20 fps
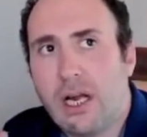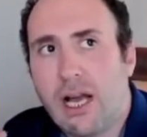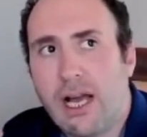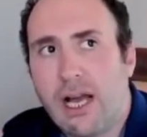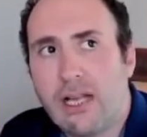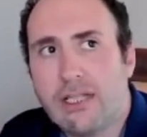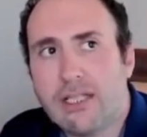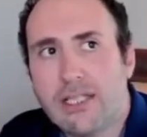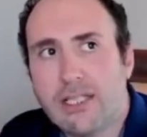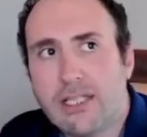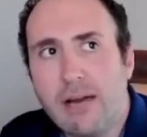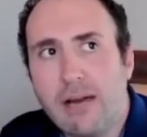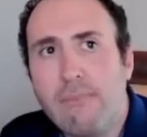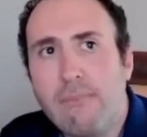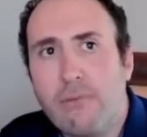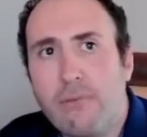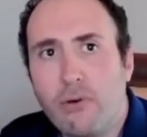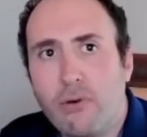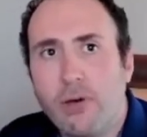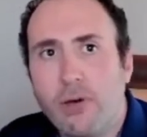at
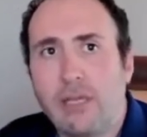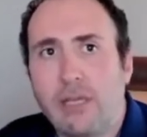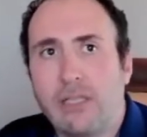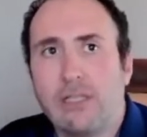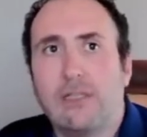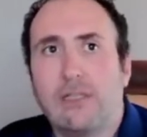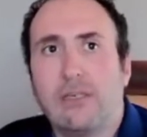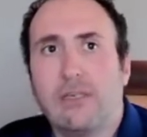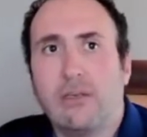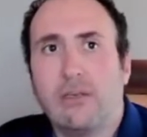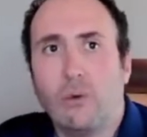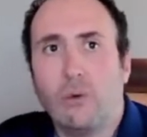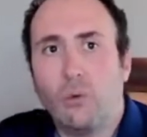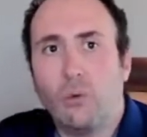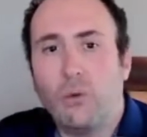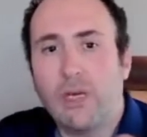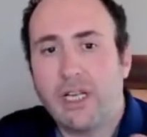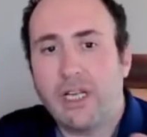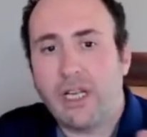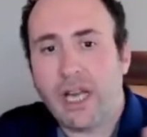some point
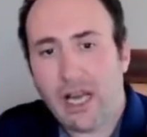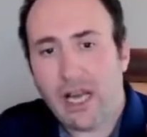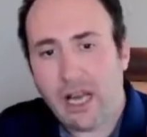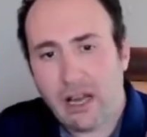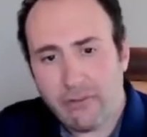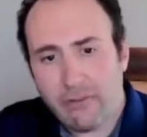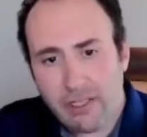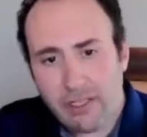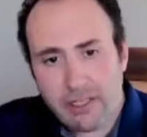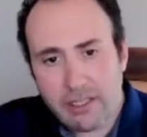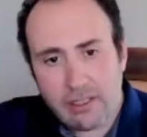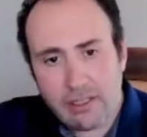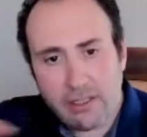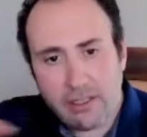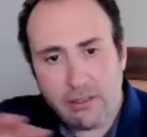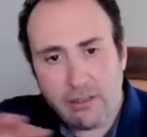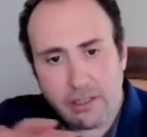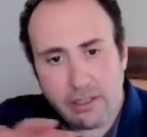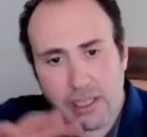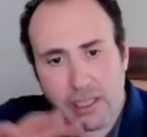we're gonna have this,
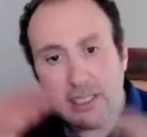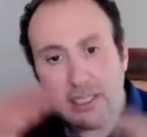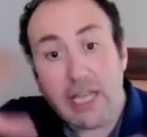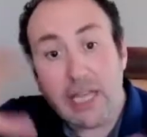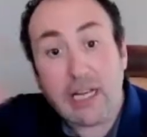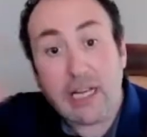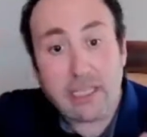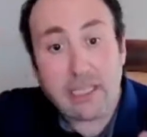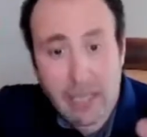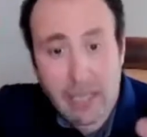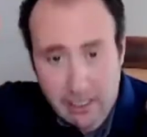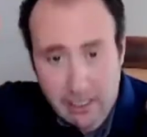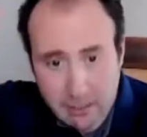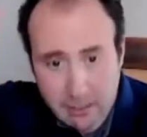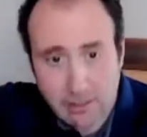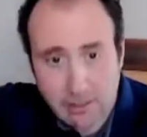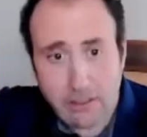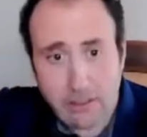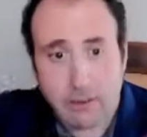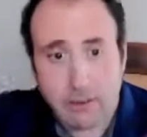you know, the tech stacks,
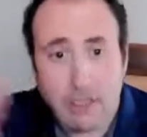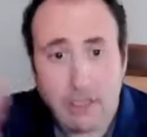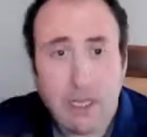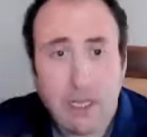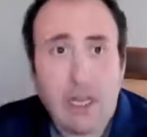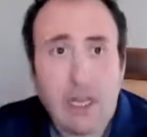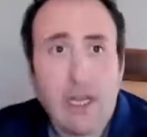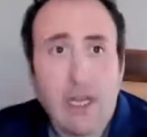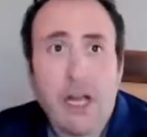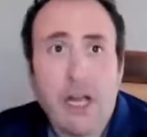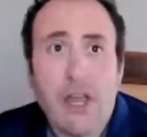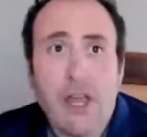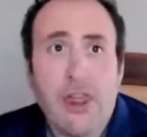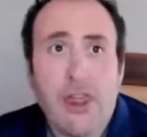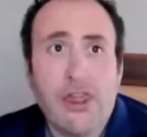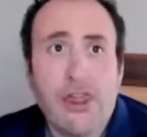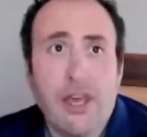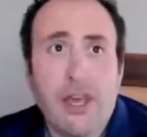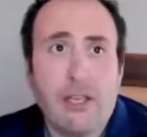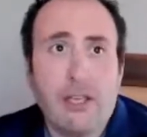you know,
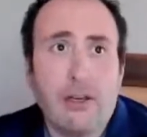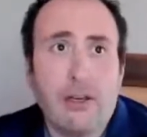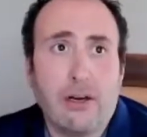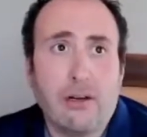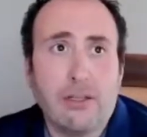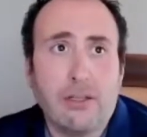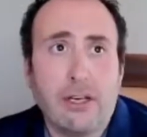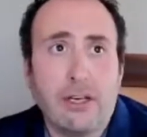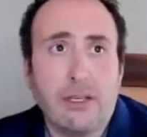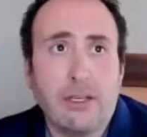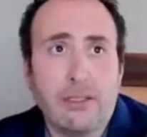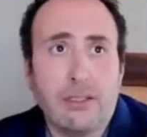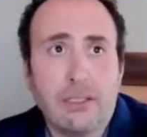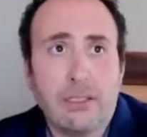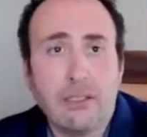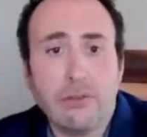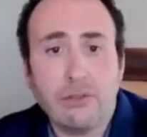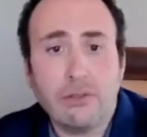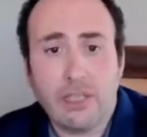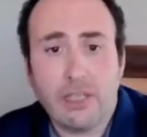they you know they are
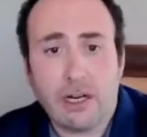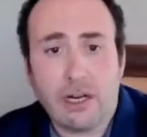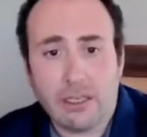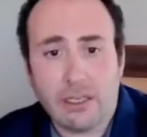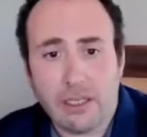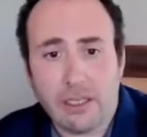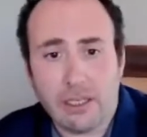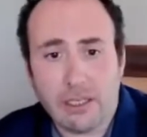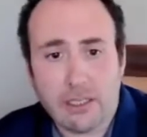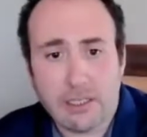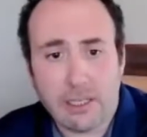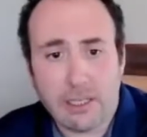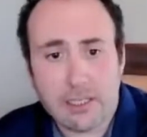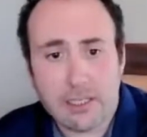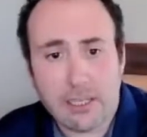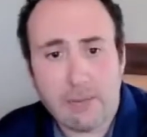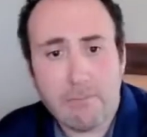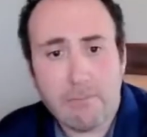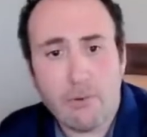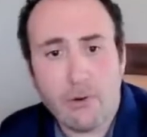still darlings. At
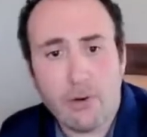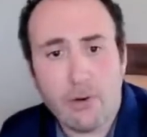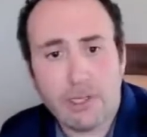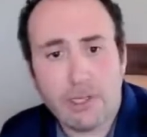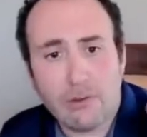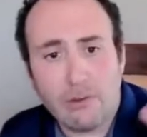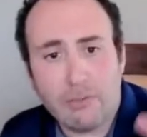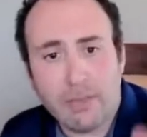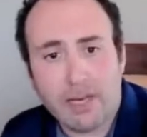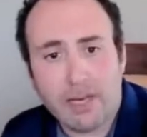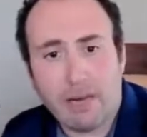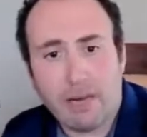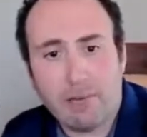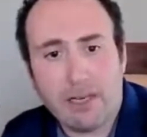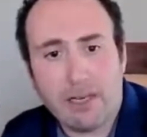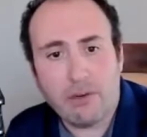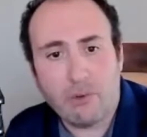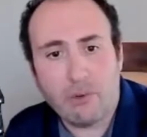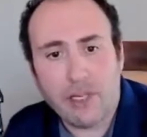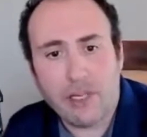some point they will become
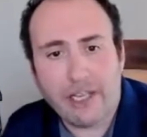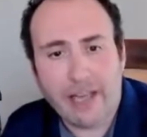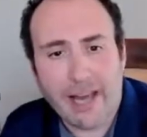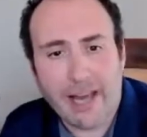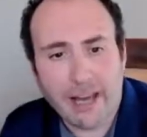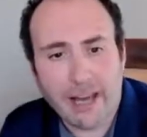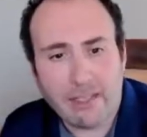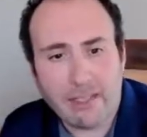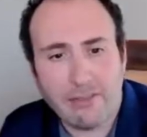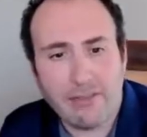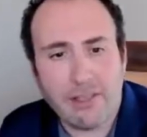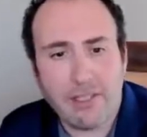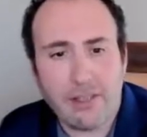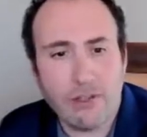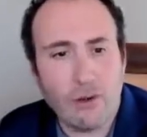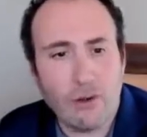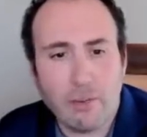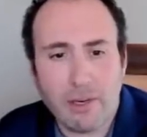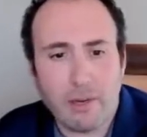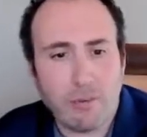of radioactive and
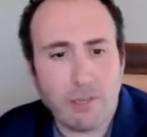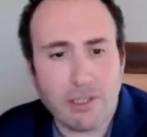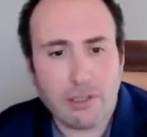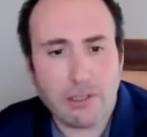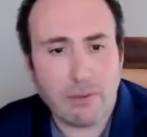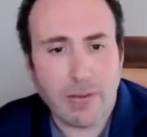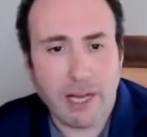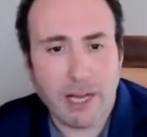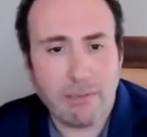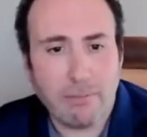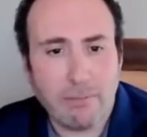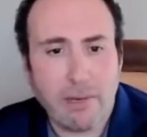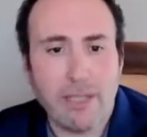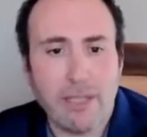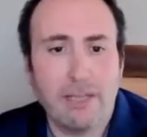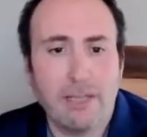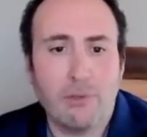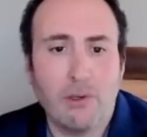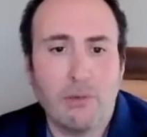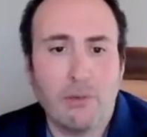nobody wants to write about
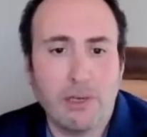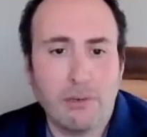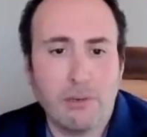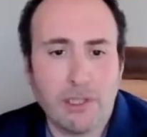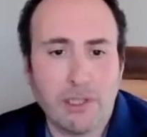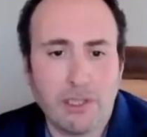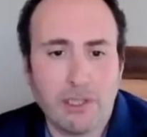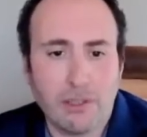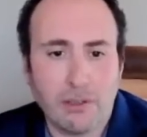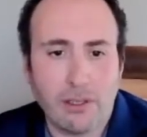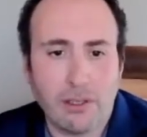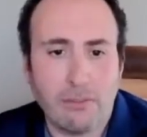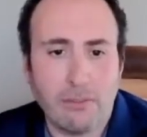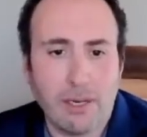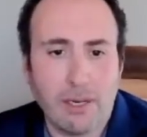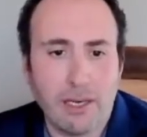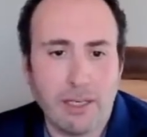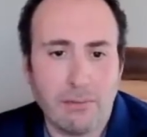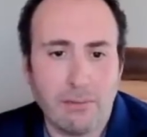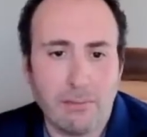them, nobody wants to talk
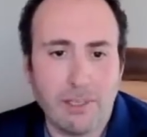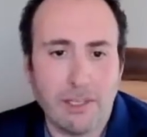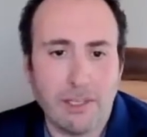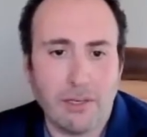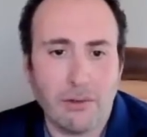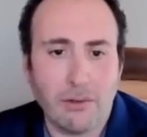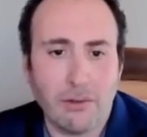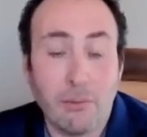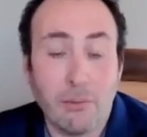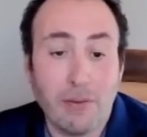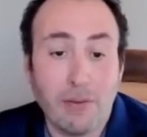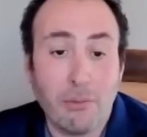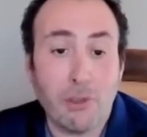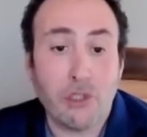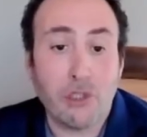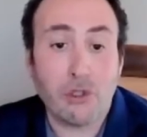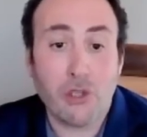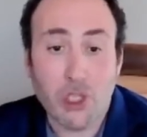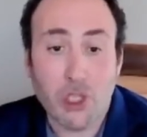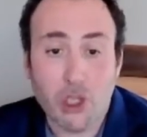about them, you know, nobody
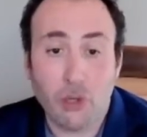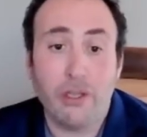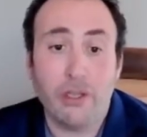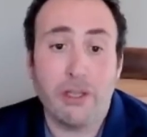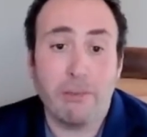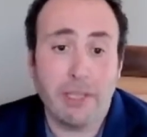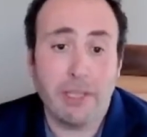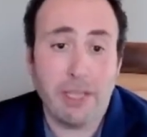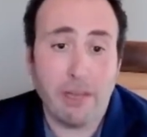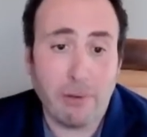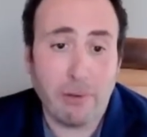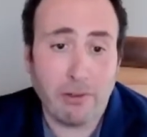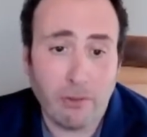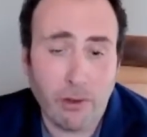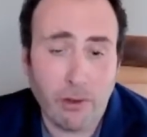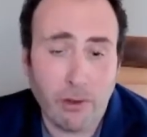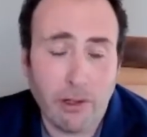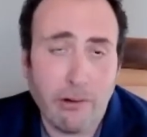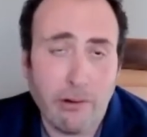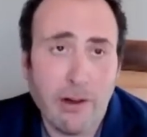wants to show them in their
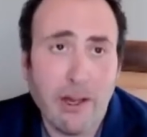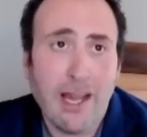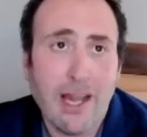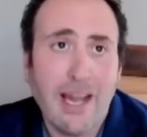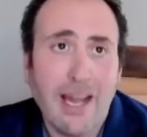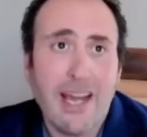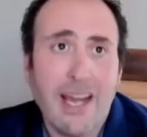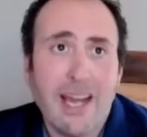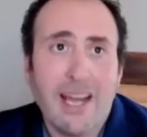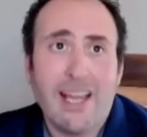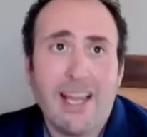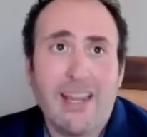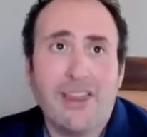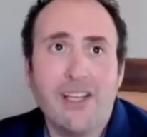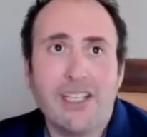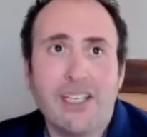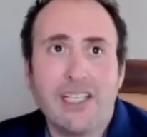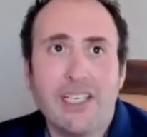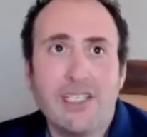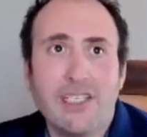portfolio.
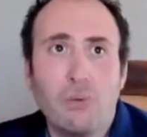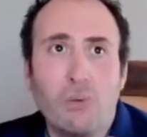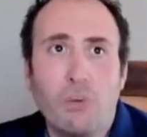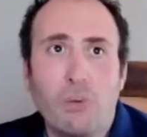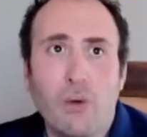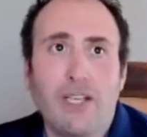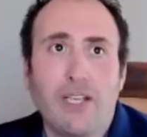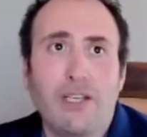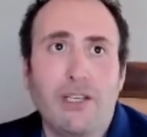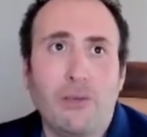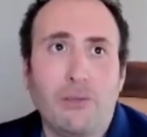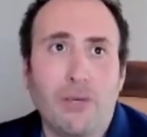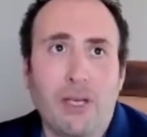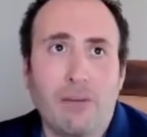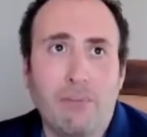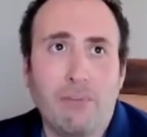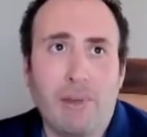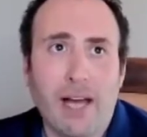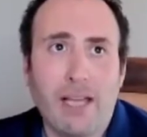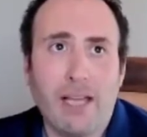This is when you want to
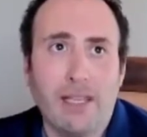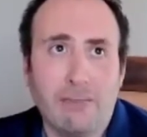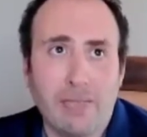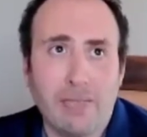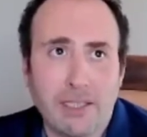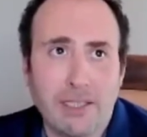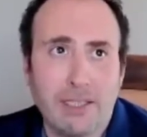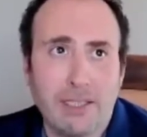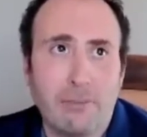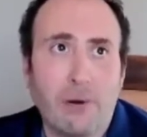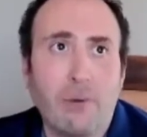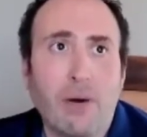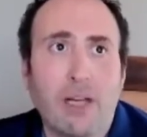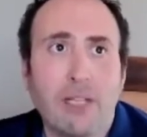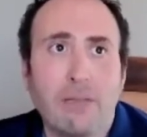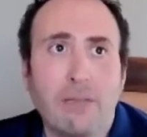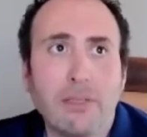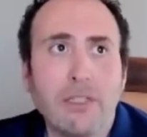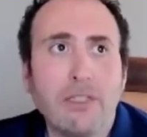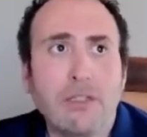buy them. That's number one.
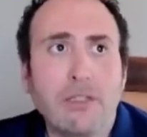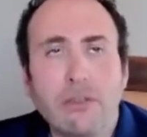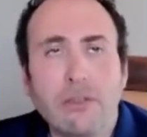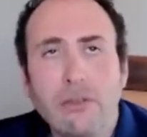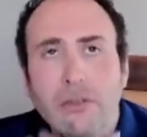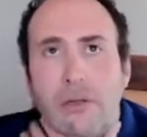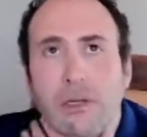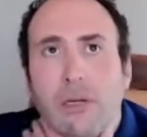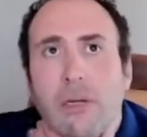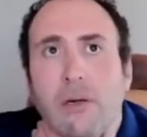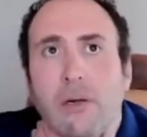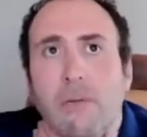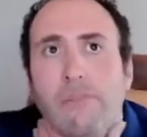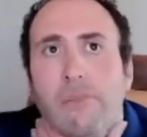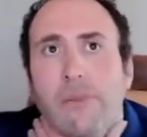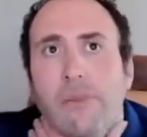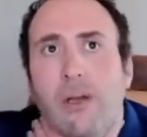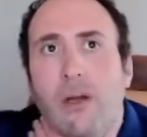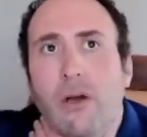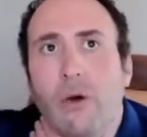Number two,
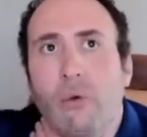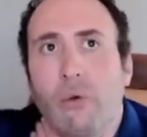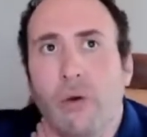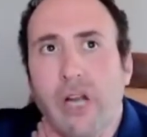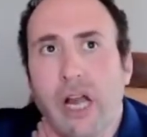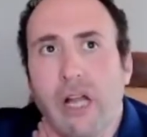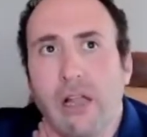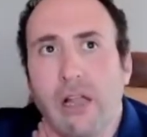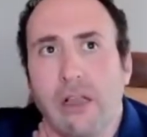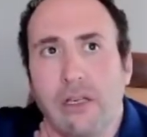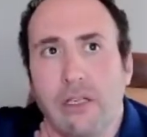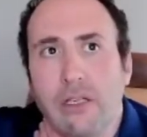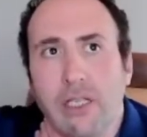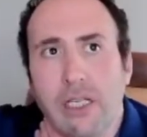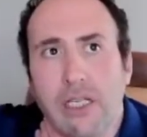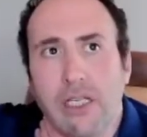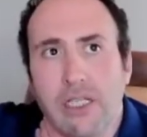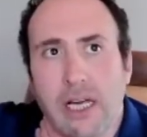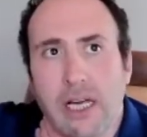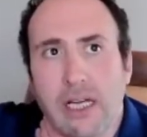what I learned
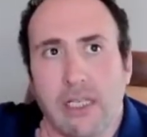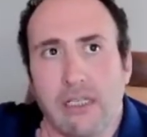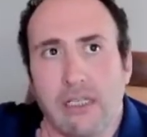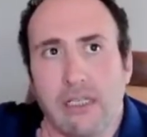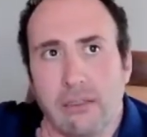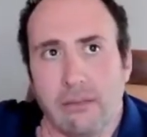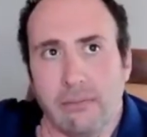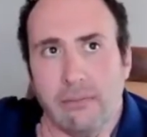is that